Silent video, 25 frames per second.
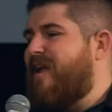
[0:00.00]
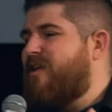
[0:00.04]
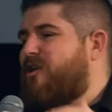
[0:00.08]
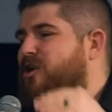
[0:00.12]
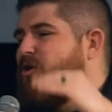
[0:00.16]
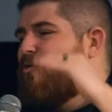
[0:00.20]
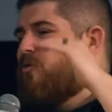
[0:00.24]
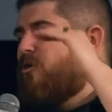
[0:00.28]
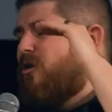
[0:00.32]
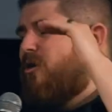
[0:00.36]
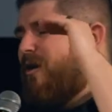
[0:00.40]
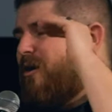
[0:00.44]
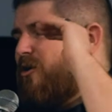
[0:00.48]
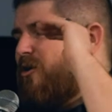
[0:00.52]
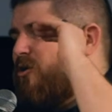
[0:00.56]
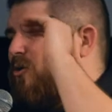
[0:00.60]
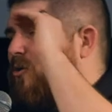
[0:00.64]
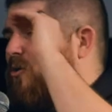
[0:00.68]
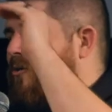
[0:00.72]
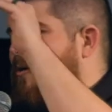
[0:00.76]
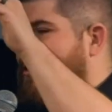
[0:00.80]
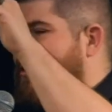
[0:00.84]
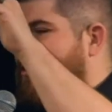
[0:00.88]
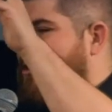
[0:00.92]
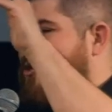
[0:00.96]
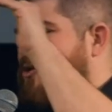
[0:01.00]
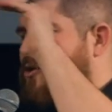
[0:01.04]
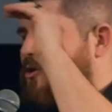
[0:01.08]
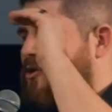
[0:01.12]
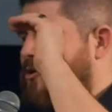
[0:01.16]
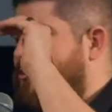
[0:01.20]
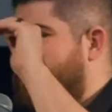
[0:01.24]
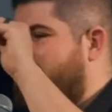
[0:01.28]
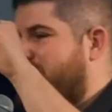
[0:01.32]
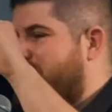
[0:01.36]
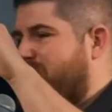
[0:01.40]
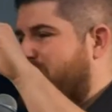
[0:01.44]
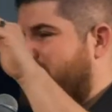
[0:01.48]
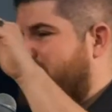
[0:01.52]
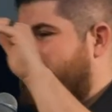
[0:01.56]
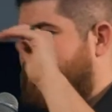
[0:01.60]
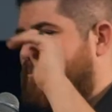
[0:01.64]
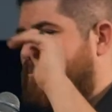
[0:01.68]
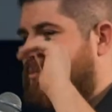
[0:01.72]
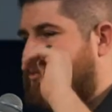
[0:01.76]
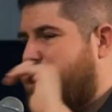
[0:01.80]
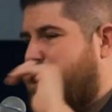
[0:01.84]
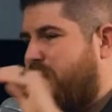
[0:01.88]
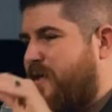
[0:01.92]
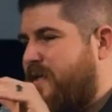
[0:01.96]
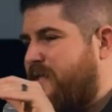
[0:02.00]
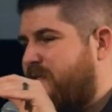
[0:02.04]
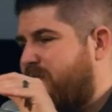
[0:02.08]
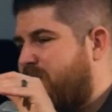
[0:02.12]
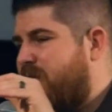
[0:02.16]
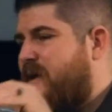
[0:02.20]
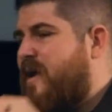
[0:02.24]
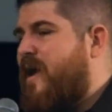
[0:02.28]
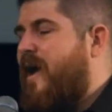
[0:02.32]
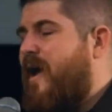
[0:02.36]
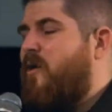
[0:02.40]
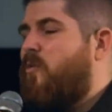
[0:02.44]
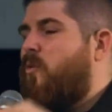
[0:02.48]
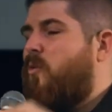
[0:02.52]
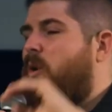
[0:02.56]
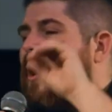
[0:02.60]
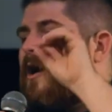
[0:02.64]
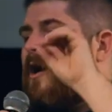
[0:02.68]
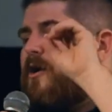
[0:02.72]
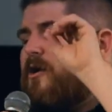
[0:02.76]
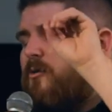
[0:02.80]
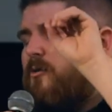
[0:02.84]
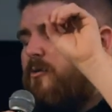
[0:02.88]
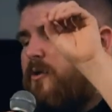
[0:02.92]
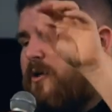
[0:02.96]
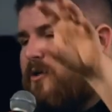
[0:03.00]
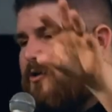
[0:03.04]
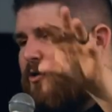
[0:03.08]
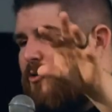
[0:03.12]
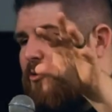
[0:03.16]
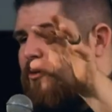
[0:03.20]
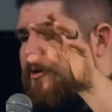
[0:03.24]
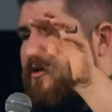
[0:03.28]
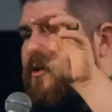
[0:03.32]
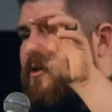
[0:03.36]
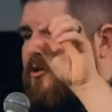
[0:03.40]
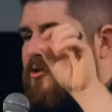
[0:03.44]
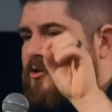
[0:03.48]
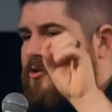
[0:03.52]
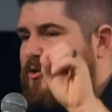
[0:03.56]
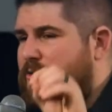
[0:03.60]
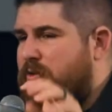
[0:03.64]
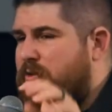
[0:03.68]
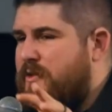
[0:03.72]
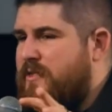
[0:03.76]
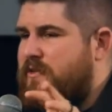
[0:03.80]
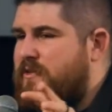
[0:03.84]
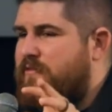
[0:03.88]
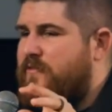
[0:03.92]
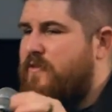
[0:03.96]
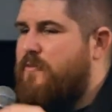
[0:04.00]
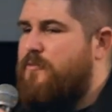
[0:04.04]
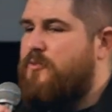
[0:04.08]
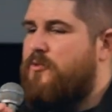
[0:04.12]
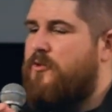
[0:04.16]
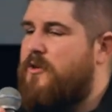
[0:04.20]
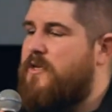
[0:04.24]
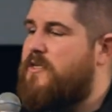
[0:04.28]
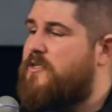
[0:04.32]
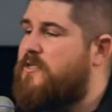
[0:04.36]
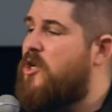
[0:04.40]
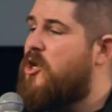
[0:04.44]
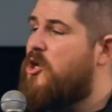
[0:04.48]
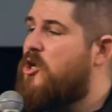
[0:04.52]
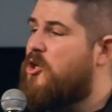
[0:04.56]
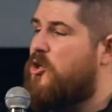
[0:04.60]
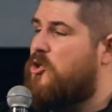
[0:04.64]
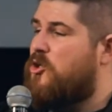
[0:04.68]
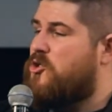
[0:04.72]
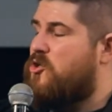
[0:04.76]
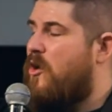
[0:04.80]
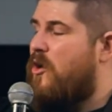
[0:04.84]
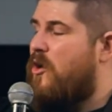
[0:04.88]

and you are ignoring your duties as a priest. And while you're ignoring your duties of the priest, you're